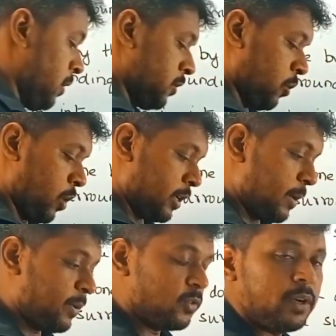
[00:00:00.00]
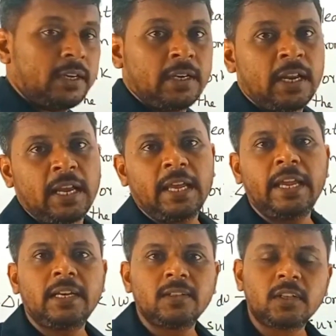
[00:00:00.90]
So what happens when
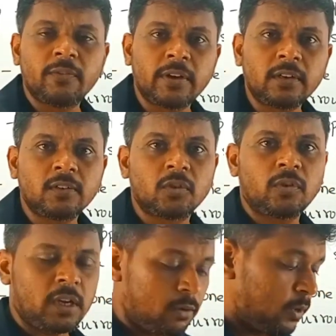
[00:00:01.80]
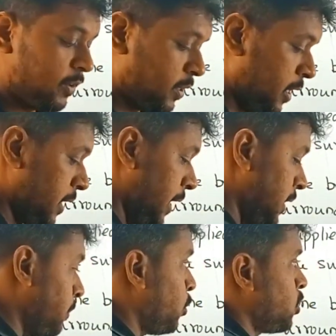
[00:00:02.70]
heat is given? So normally we see that
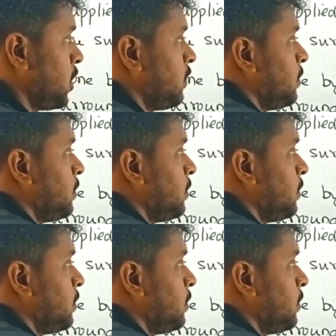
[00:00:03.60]
the position of the